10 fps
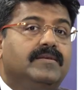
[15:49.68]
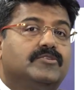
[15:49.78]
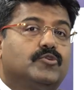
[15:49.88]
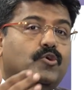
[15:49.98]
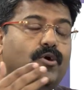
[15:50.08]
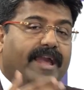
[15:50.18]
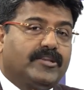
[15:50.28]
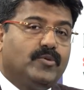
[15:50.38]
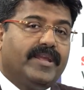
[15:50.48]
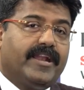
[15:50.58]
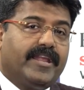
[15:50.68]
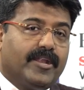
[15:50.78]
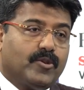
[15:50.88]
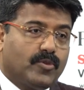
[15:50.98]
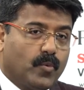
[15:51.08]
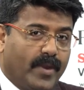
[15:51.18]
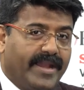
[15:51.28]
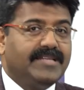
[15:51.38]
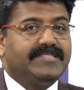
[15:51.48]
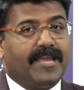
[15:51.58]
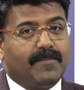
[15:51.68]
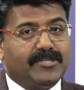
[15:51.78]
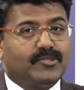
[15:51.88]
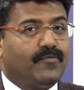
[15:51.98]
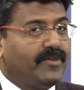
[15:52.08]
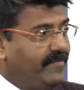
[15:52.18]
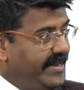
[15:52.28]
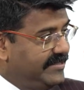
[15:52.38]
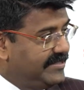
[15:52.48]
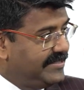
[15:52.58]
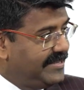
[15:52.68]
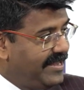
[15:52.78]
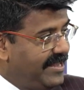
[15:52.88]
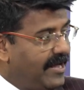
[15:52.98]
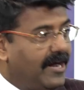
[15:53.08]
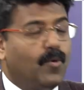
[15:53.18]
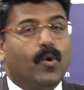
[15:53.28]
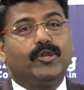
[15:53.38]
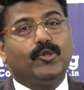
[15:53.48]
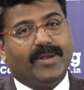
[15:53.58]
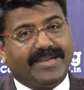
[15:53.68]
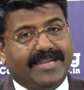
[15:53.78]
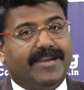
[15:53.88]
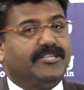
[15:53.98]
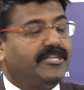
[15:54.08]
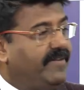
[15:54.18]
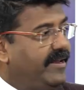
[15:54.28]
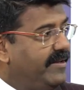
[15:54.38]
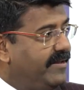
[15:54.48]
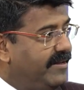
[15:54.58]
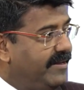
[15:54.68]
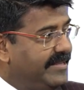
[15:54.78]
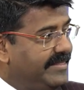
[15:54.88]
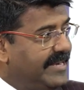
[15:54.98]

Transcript: So you are actually getting into the wedding segments of events. What do you intend achieving in